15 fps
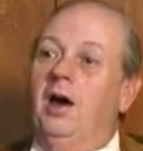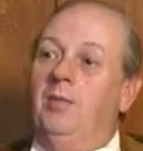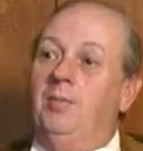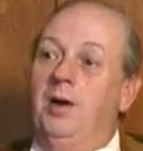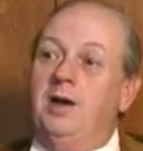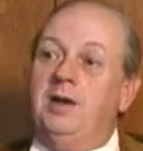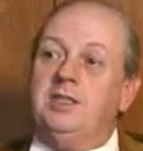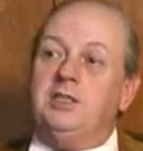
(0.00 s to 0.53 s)

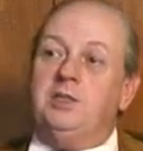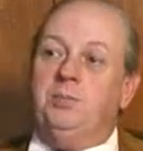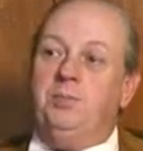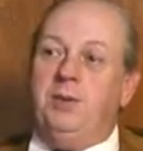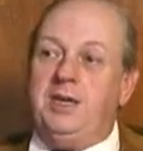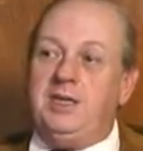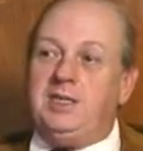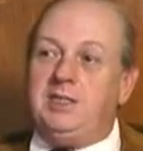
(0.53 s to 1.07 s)
Among its
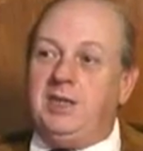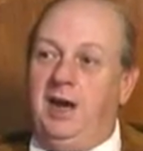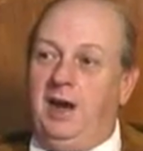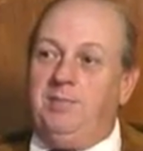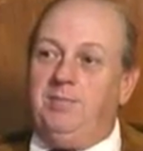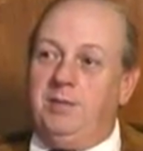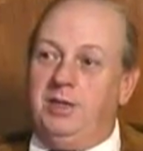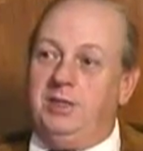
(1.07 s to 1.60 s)

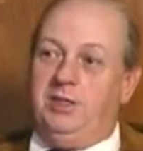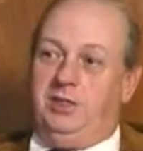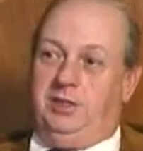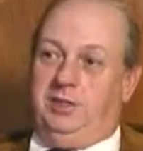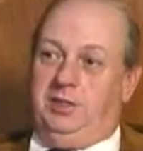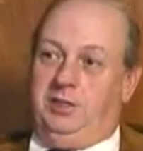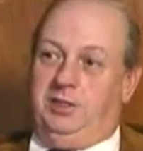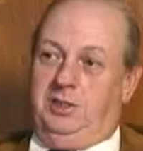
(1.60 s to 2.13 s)
peacetime
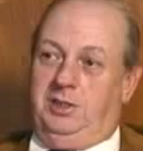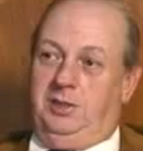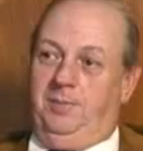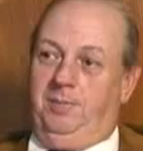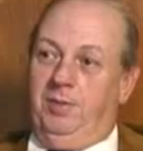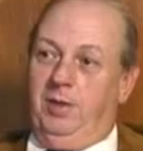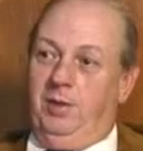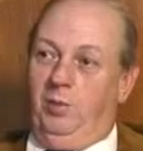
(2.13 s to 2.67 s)
missions
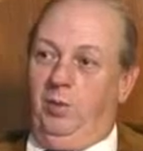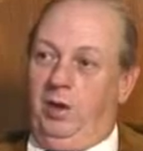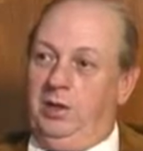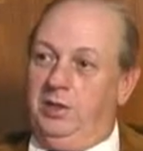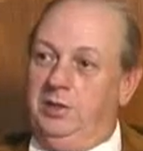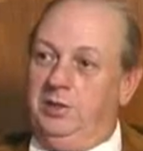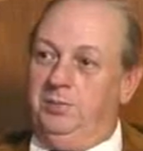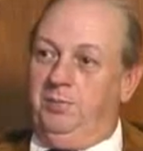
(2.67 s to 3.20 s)

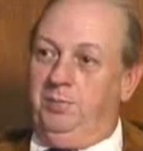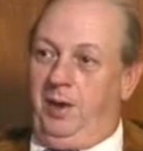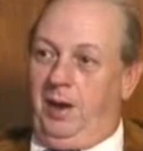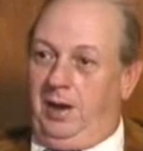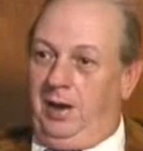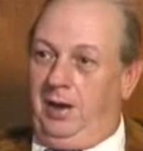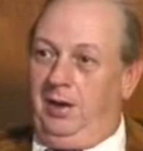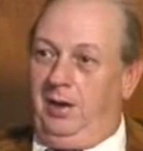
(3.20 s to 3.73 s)
was
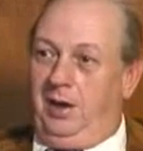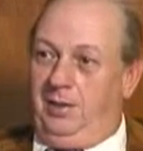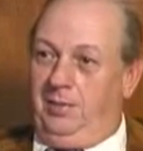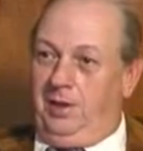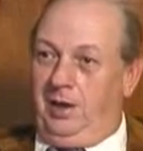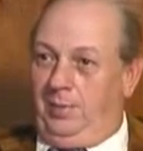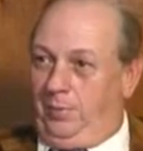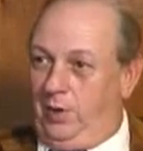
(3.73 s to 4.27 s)

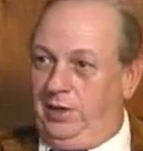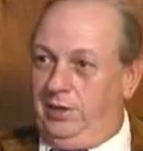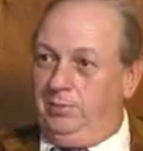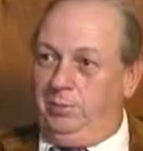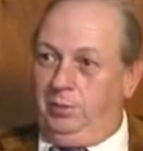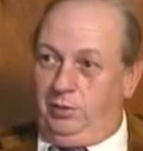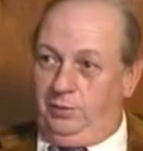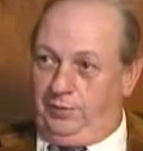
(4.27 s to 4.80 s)

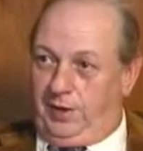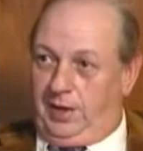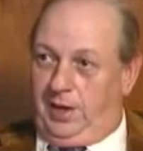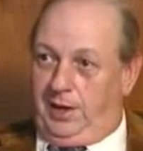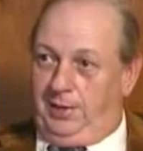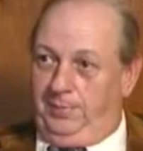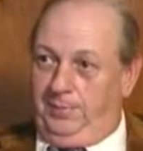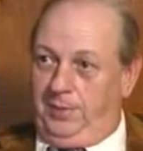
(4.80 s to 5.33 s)
Operation Blue
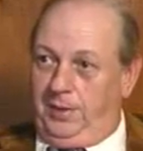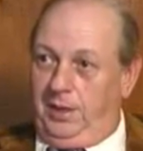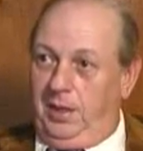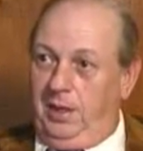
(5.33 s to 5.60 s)
Fly.